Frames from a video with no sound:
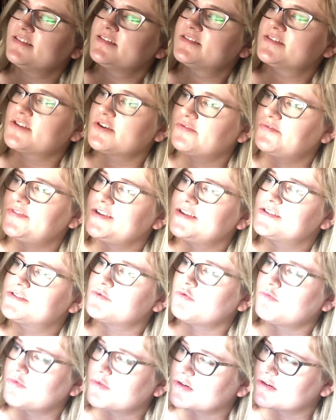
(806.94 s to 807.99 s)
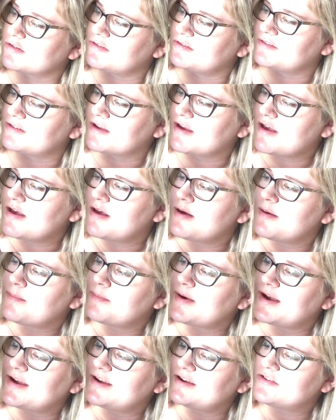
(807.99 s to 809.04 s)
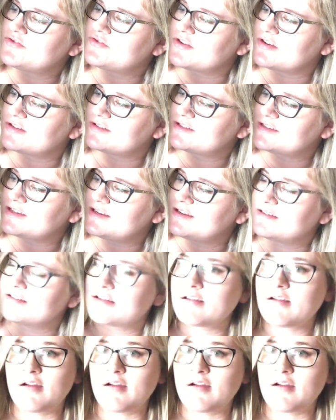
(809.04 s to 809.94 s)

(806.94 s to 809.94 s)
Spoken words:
Sophie's World by Jocelyn